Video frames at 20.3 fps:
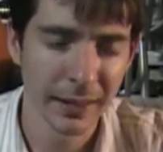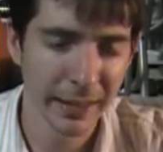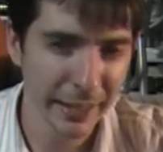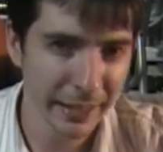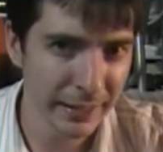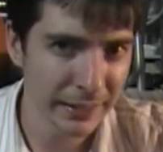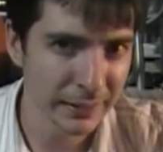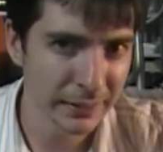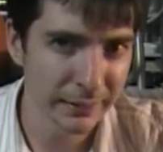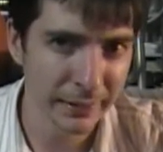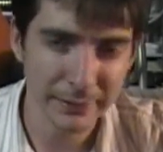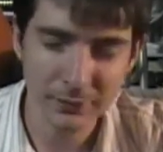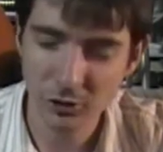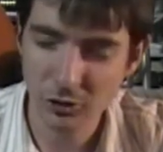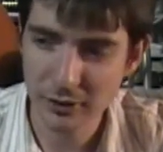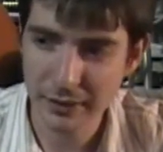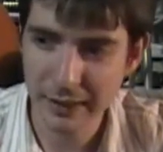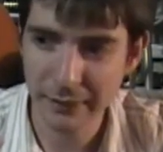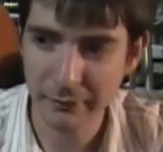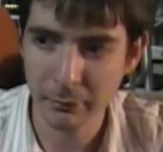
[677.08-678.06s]
And that's
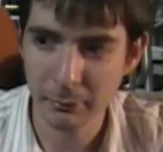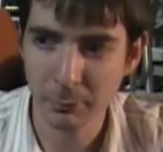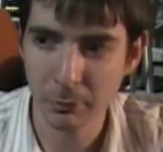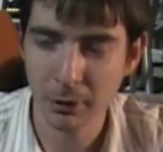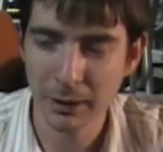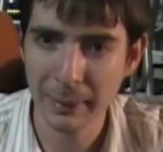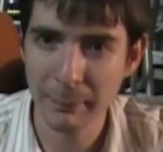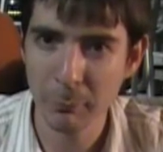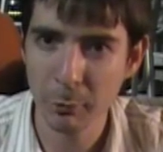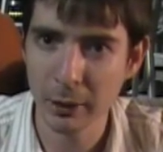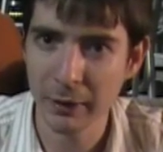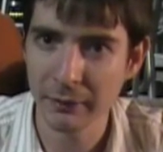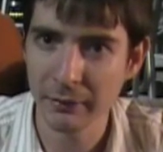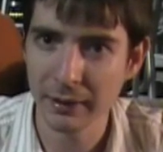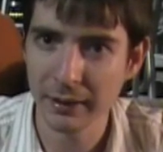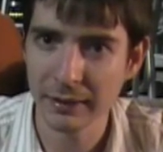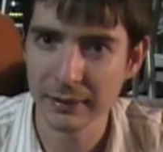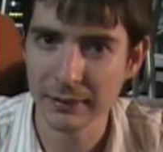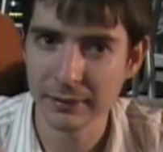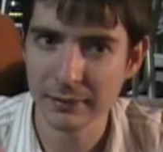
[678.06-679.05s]
just kind of a plot point
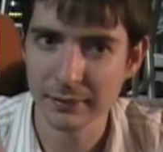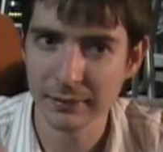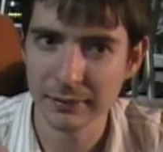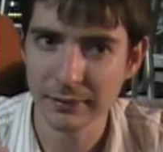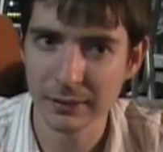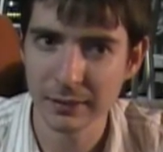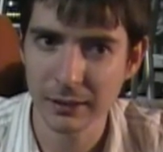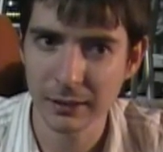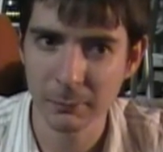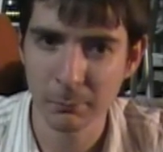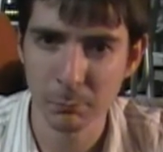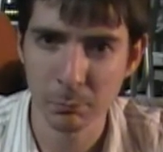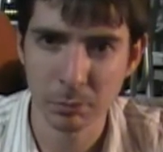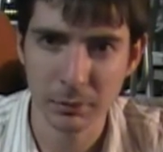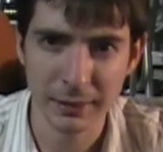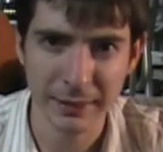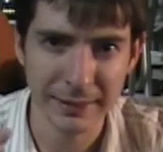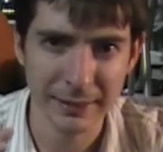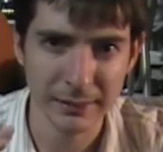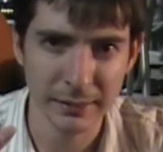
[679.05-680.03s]
that is
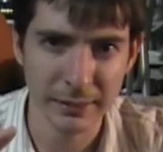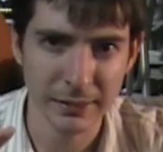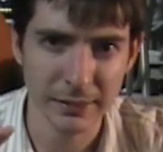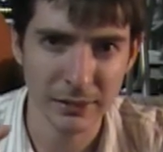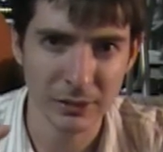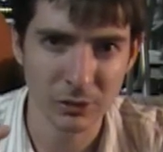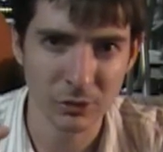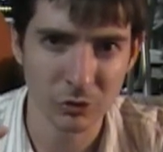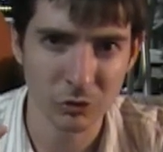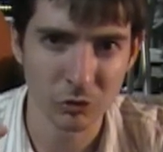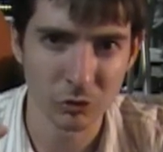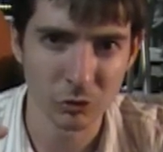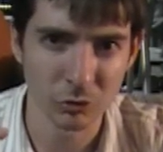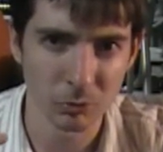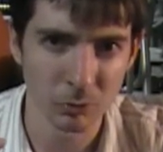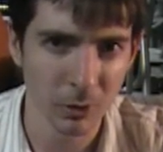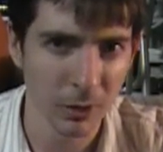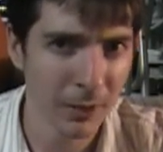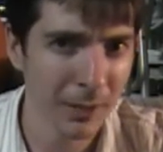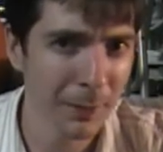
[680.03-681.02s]
completely
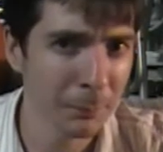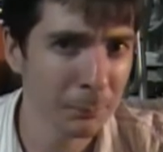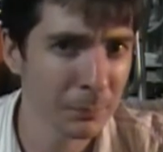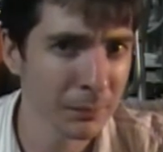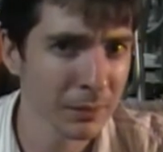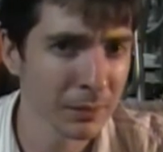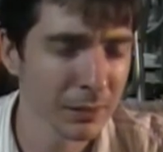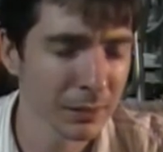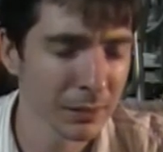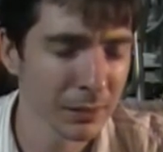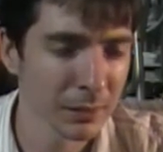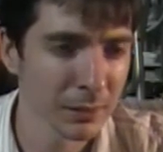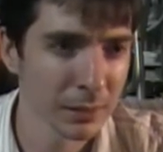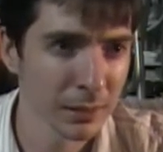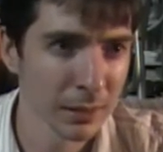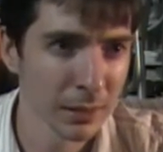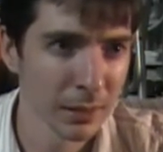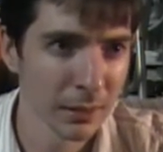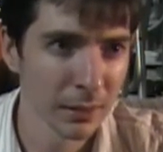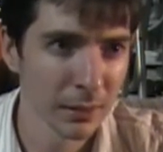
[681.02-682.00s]
dropped.
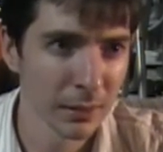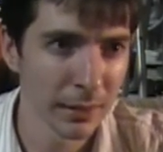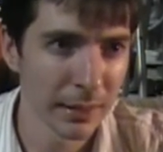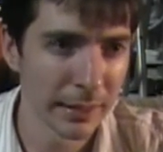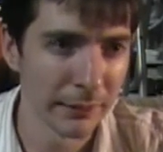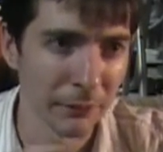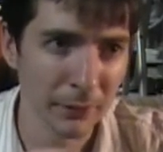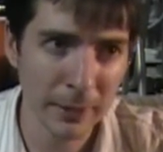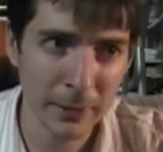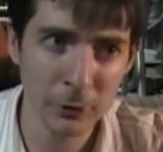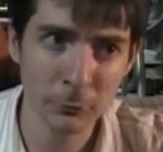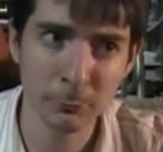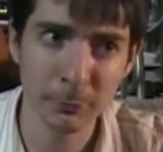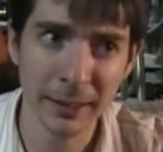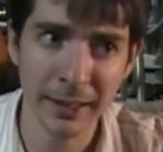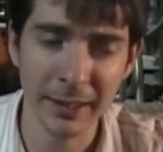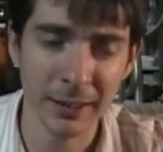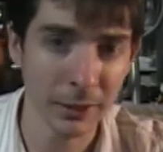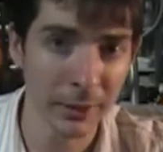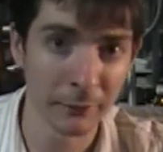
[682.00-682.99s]
If it comes
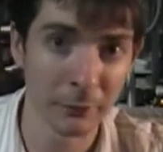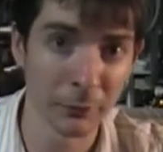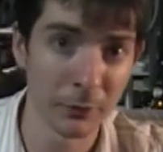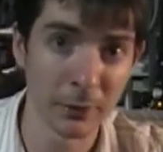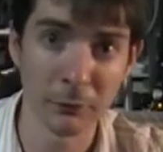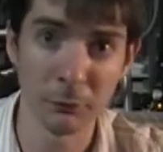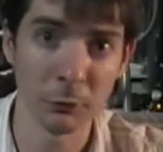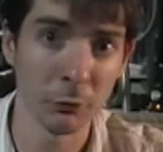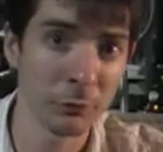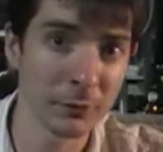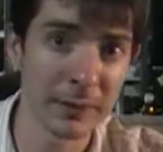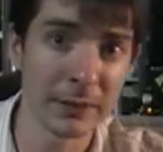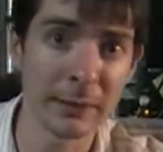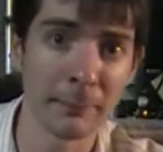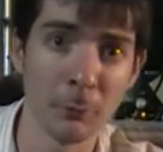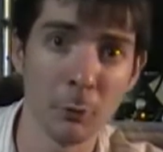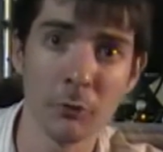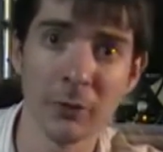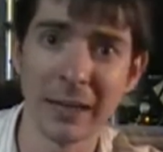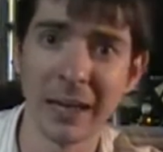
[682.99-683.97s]
back, if you've seen
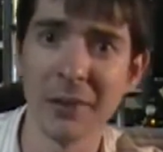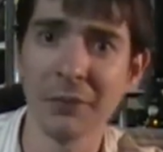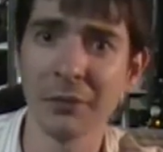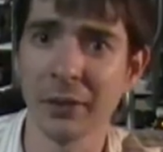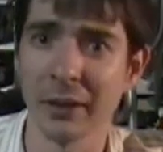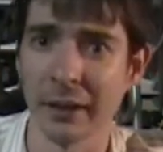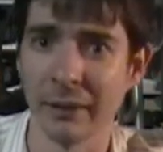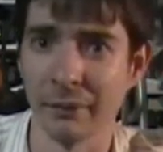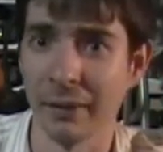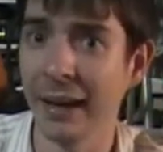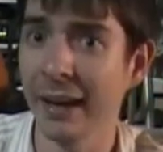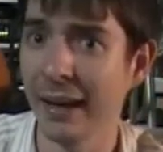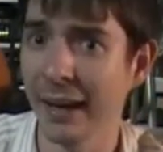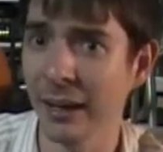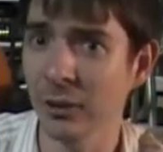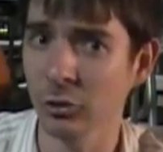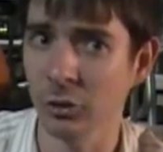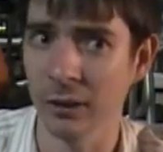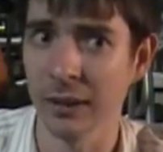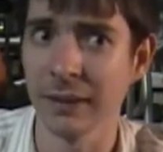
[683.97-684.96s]
the movie out there, and that
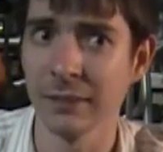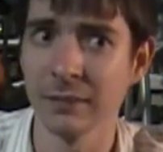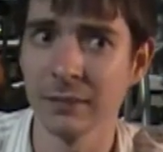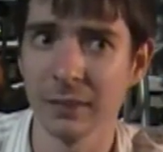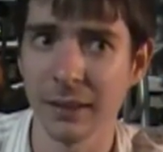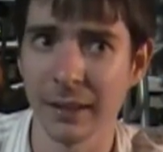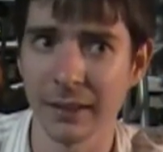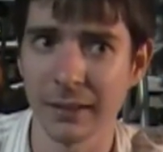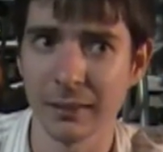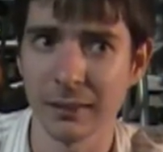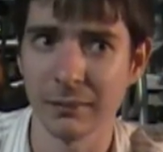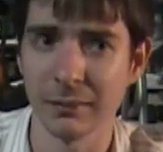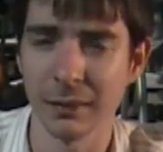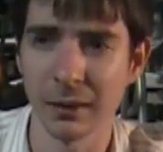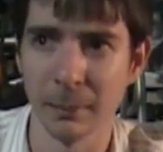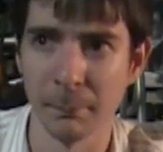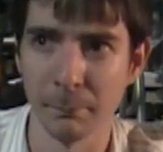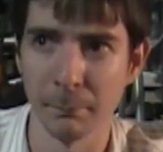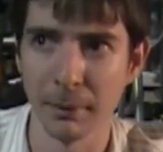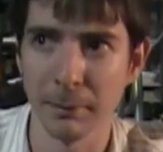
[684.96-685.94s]
actually is, like,
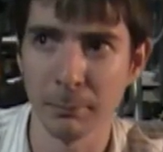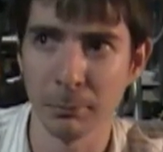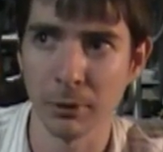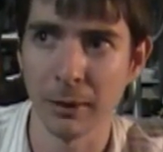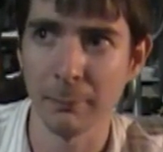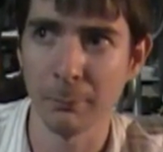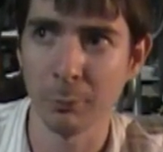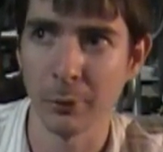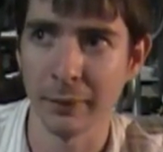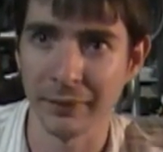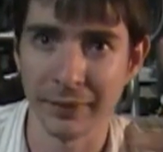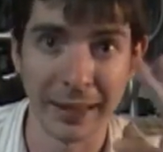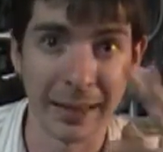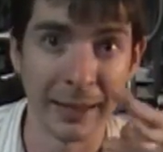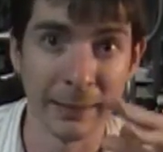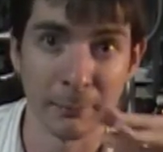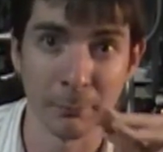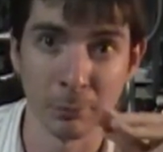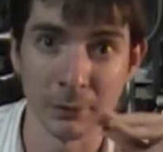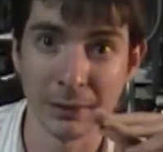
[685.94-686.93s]
a big plot point that
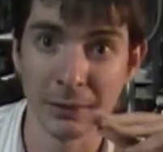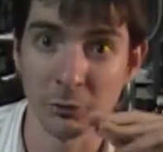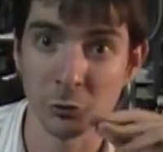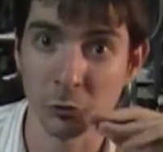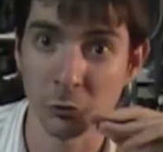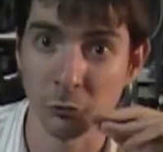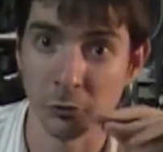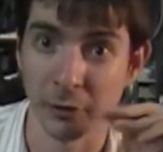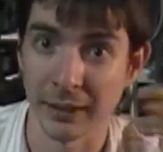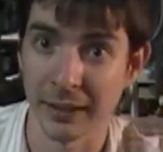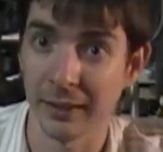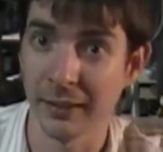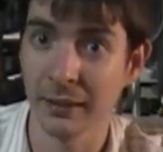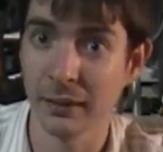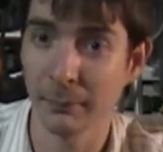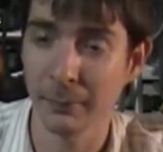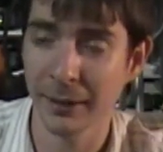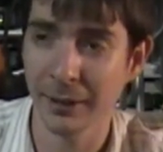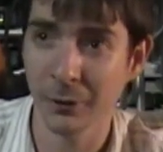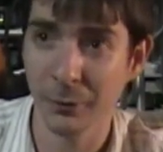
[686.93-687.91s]
I'm completely just forgetting
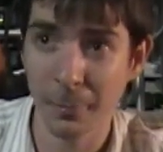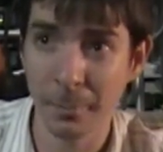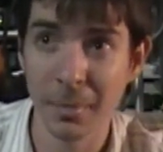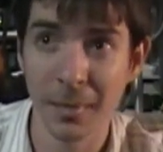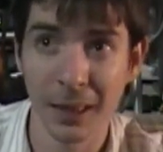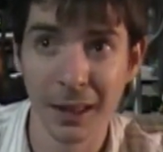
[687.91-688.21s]
about,